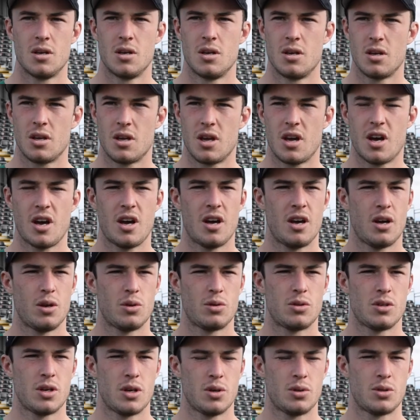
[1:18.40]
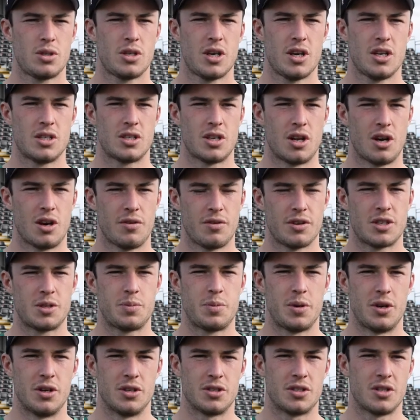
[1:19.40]
Yeah, I would say there's a lot of
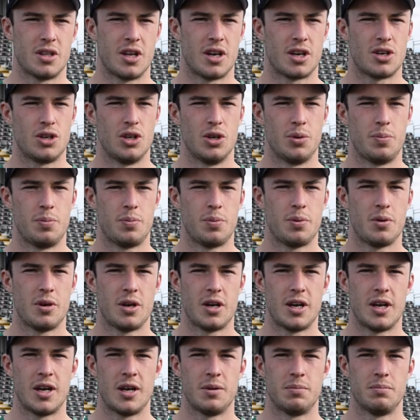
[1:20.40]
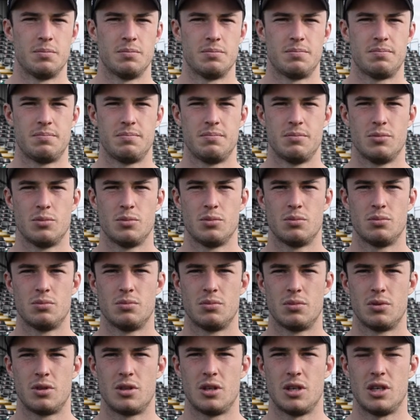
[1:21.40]
experience in that group.
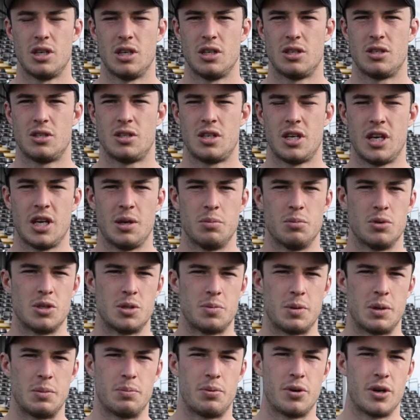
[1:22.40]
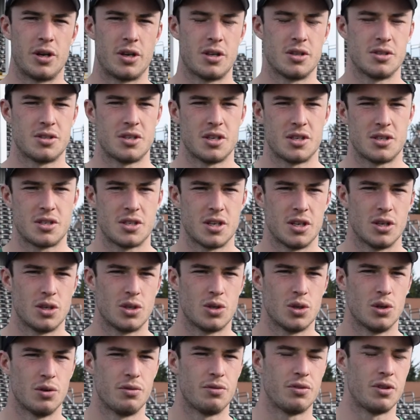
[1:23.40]
The team has been pretty
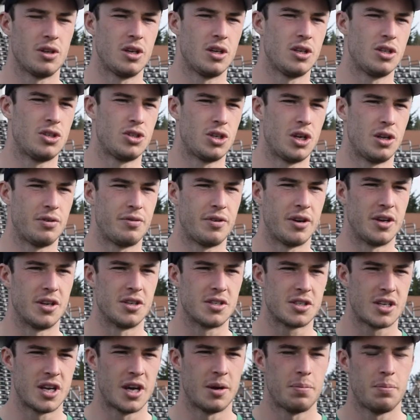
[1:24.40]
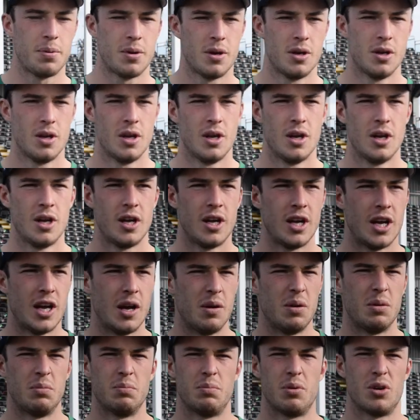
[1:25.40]
consistent over the Trailfinders Cup.
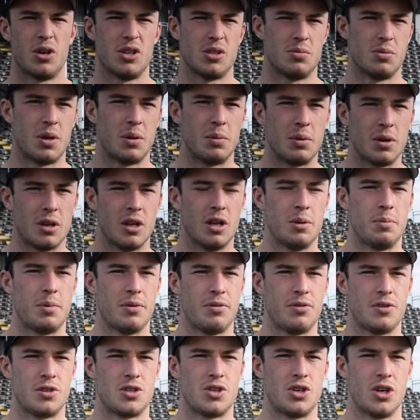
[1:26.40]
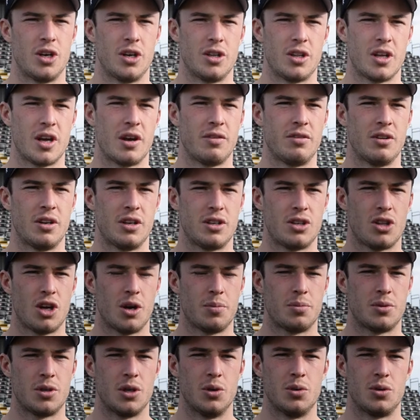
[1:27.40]
Boys may be a little bit frustrated they haven't had the
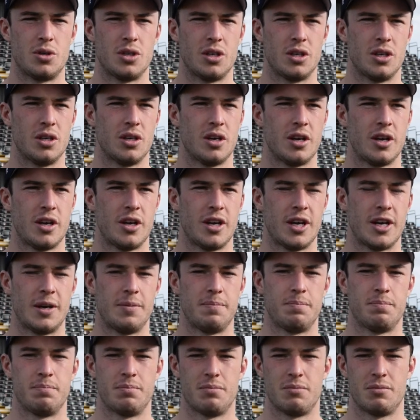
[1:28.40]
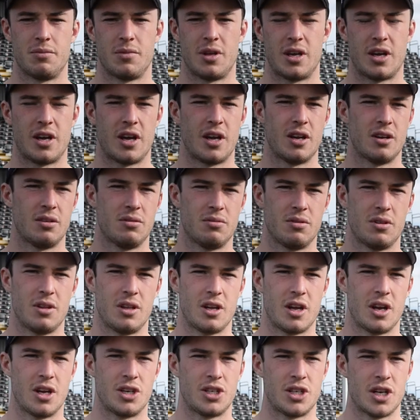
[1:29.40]
opportunity. They get
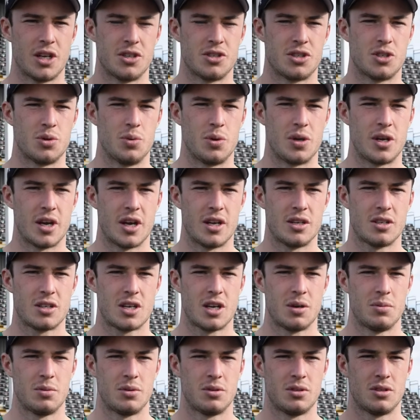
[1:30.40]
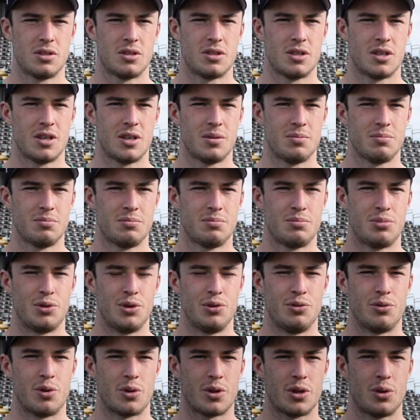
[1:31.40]
a chance to weekend to come and
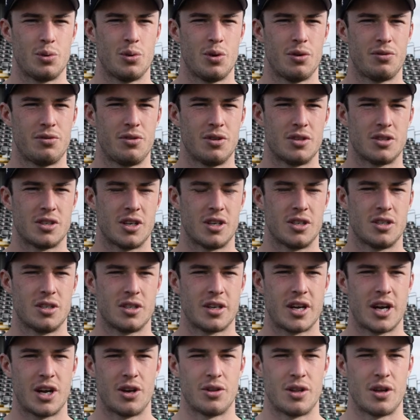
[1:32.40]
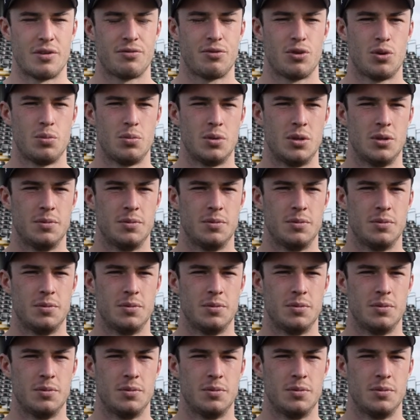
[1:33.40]
prove what they're worth to the side and carry on that form.